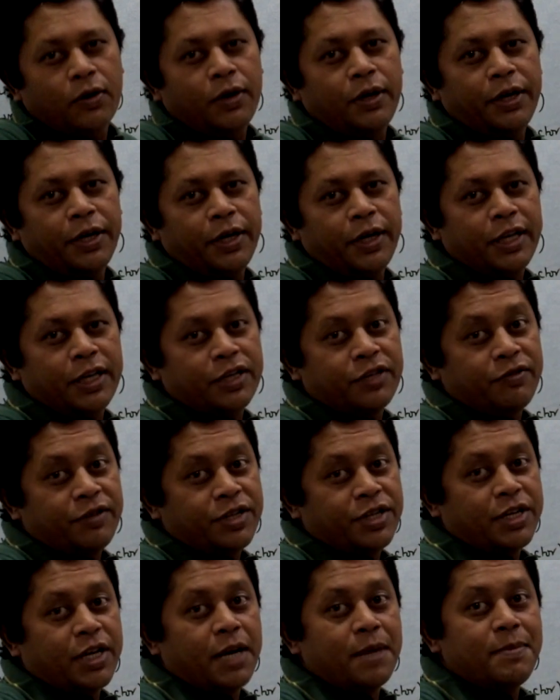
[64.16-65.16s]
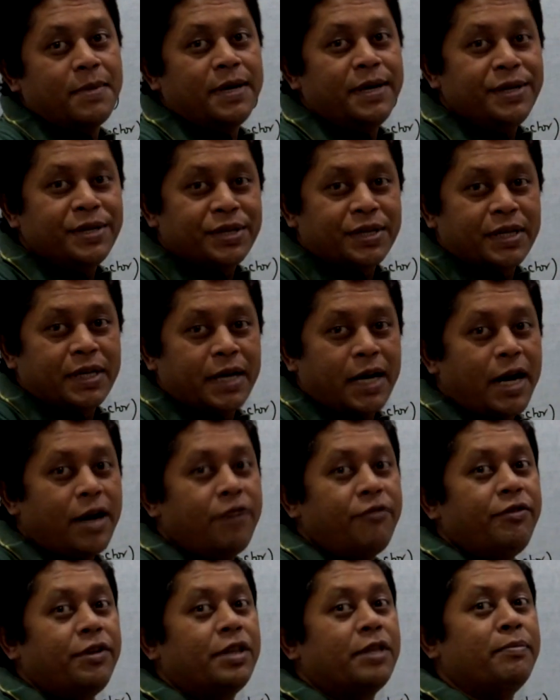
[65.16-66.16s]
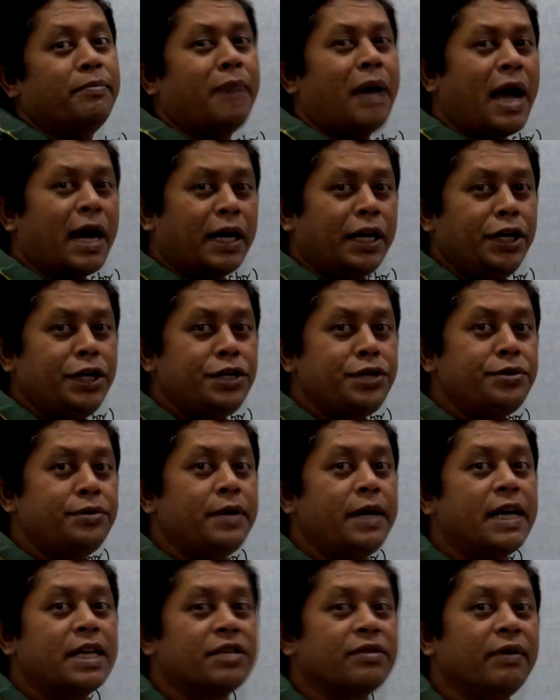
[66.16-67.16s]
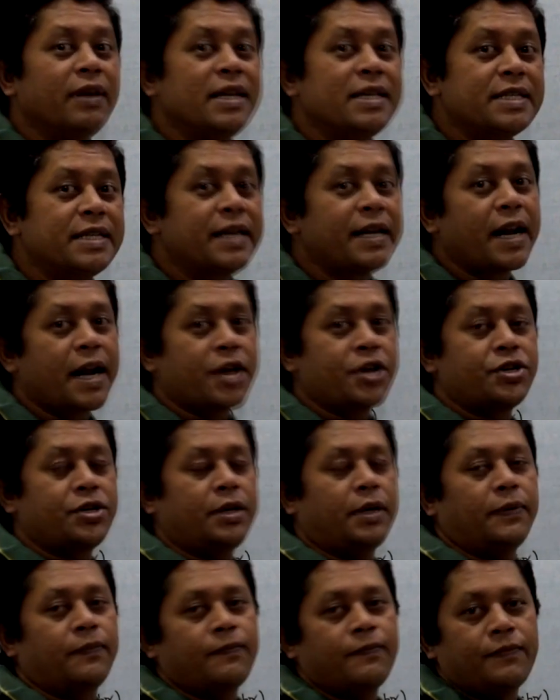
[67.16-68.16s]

quantities which can be described with magnitude as well as direction.